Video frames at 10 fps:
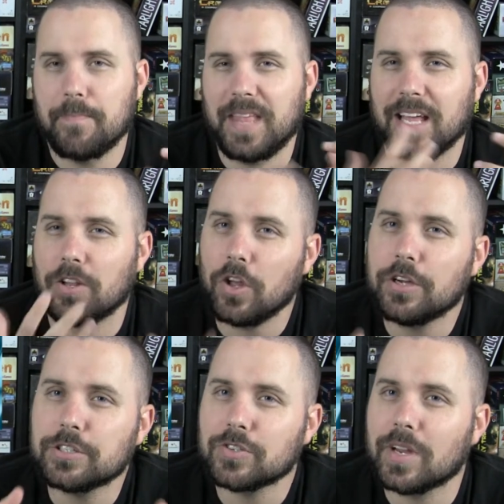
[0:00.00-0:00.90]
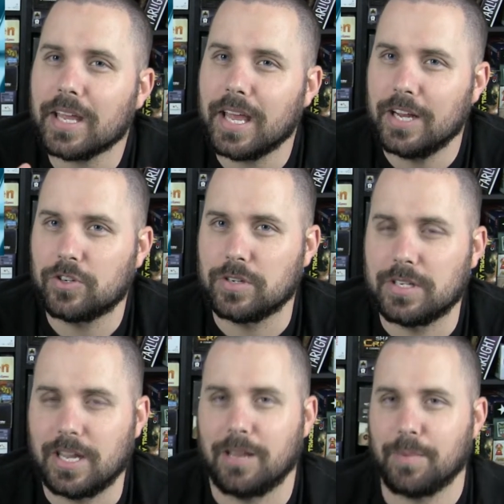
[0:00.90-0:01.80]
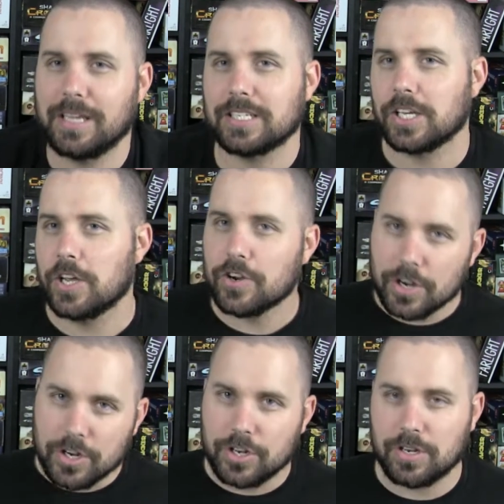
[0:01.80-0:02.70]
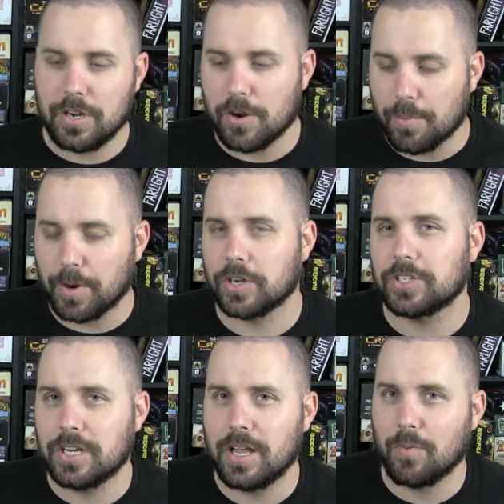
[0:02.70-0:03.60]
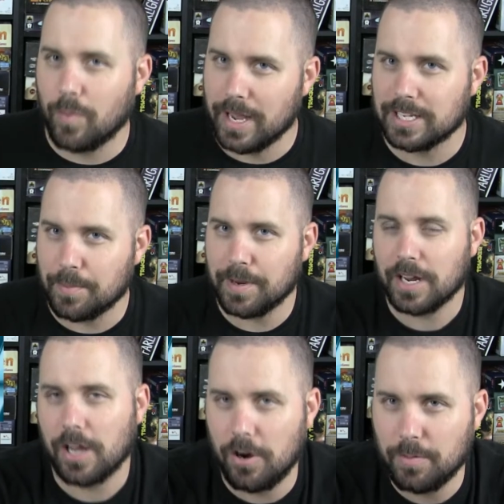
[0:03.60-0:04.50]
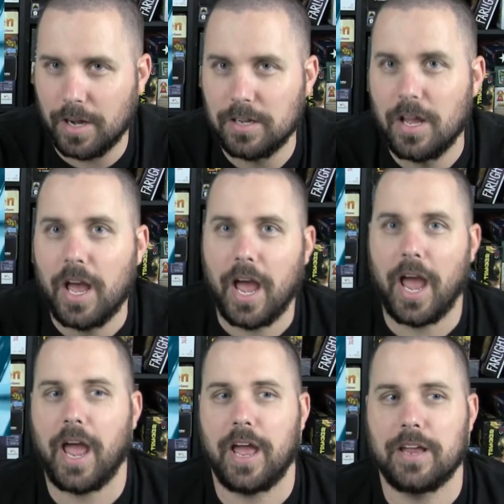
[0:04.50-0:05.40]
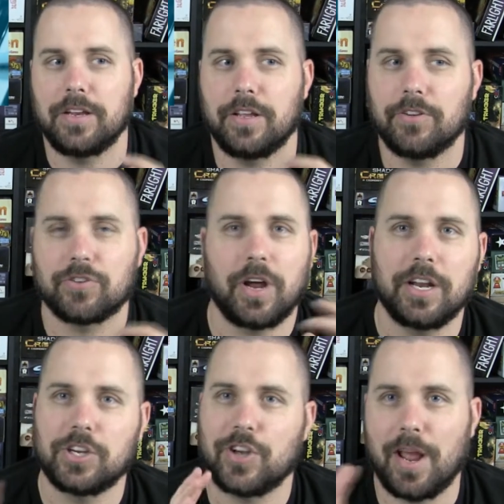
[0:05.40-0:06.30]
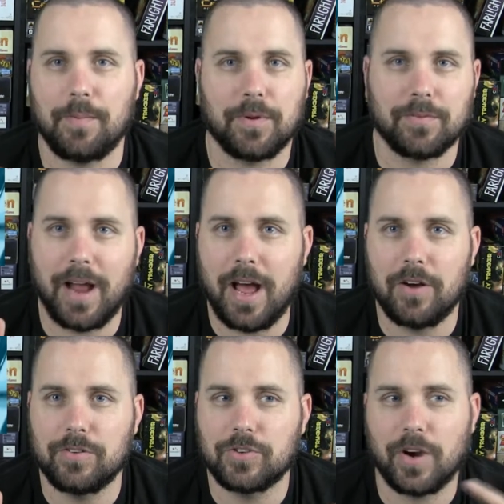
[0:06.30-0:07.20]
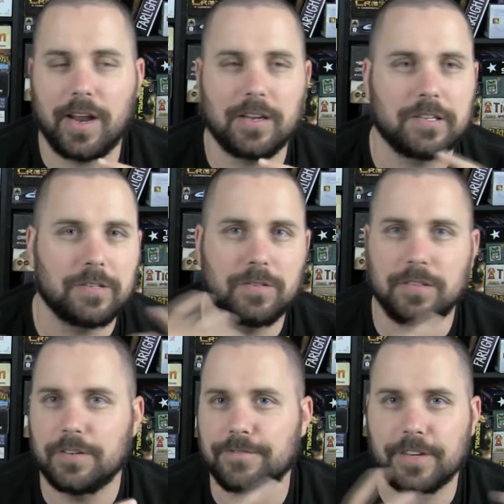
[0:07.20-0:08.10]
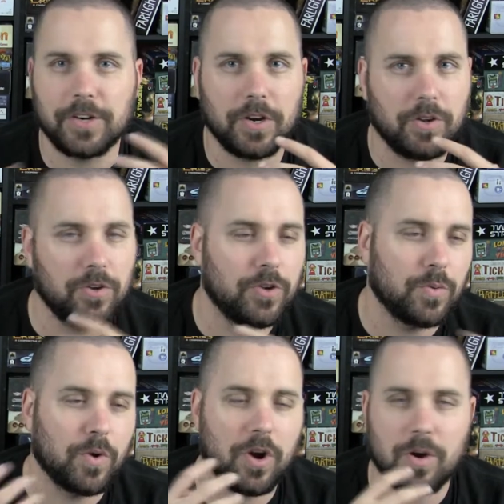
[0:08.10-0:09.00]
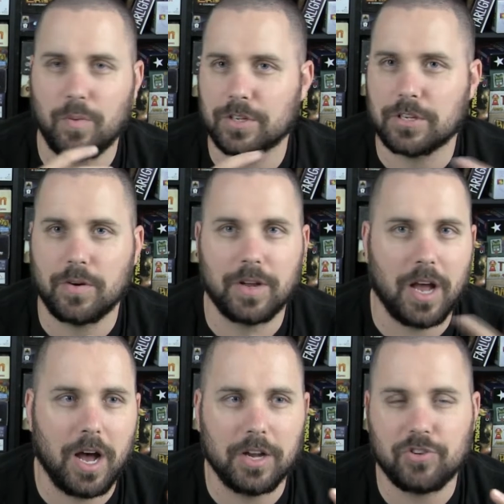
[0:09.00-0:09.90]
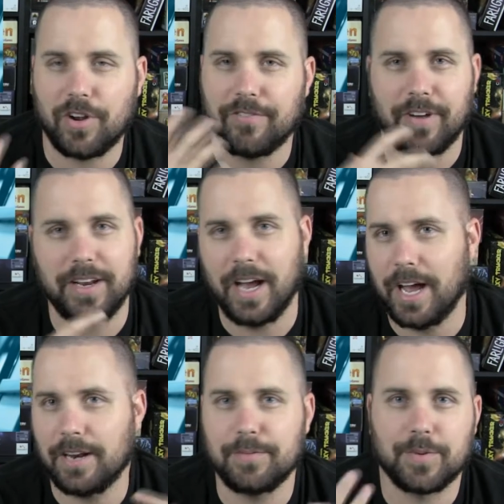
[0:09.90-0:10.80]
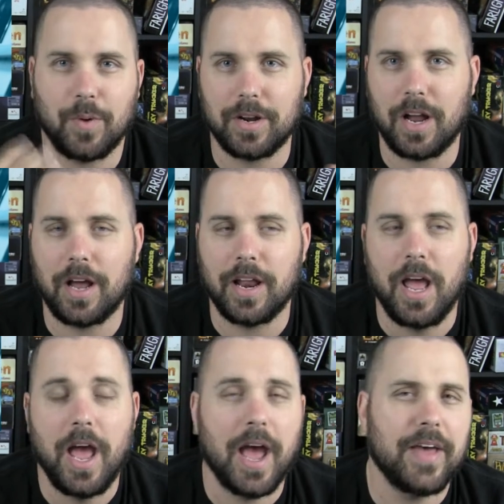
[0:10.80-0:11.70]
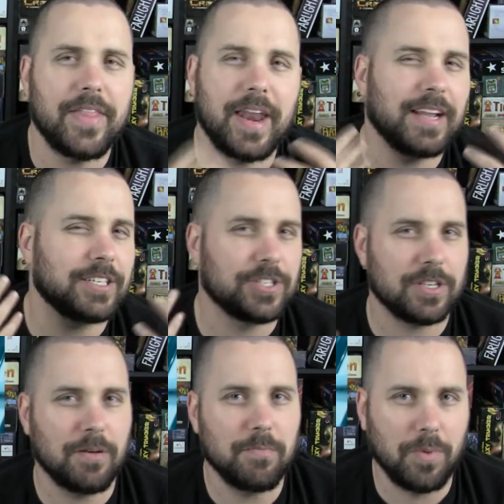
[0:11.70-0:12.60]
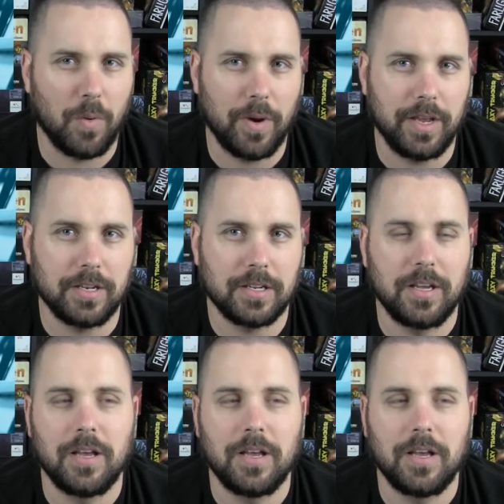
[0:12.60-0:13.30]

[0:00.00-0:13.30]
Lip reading: it looks really interesting. Basically, you're a person that wakes up in a coma, and you're trying to shamble around, trying to, you know, figure out who you were, what's going on, try to find items, whatnot, and then at some point,